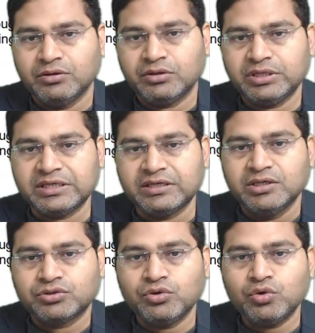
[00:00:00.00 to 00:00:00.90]
Okay,
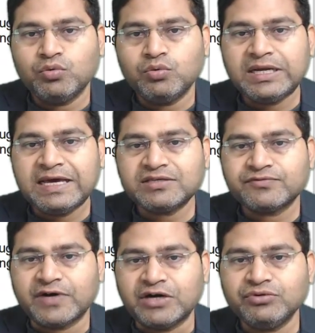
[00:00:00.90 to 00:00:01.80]
so no one has
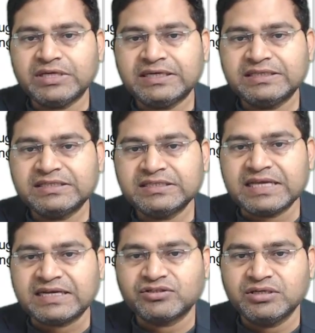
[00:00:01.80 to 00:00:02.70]
found that this is
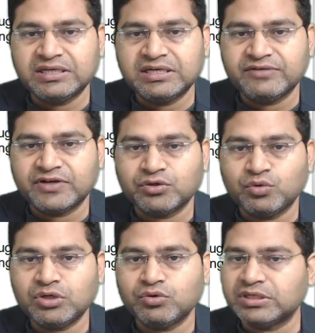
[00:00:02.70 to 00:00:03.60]
actually a defect. No
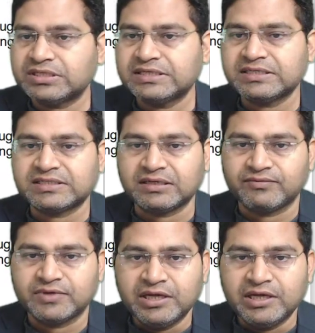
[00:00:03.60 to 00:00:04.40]
one notices itself.